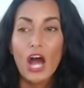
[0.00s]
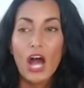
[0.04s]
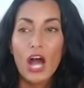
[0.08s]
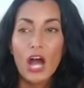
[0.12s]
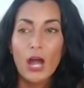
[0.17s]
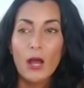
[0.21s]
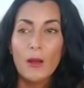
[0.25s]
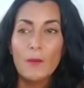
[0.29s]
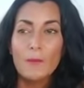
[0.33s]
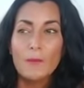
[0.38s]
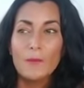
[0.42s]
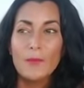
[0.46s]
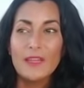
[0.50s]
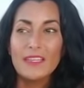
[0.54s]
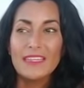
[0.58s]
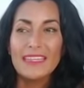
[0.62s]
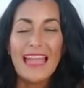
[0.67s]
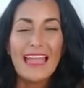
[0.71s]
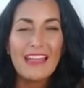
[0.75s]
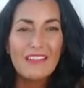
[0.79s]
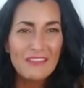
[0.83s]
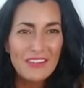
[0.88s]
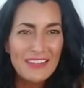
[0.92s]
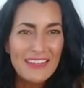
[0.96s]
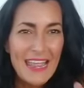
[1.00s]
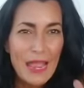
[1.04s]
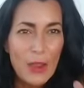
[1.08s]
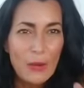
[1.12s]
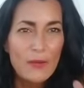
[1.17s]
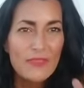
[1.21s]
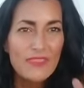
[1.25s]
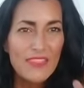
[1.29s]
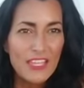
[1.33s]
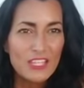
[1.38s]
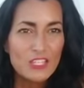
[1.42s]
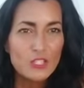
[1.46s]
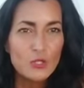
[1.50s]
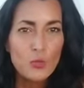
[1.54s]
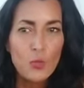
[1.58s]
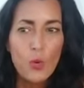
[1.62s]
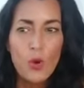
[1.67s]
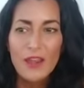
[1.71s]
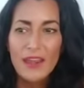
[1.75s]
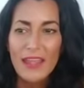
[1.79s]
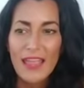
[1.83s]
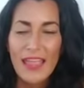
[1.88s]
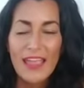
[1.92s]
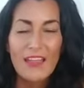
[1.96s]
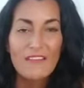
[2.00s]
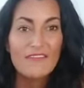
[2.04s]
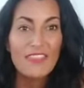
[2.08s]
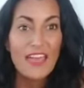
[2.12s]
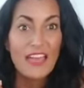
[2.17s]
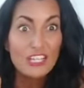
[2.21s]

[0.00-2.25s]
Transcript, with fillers: um, every now and then you want to have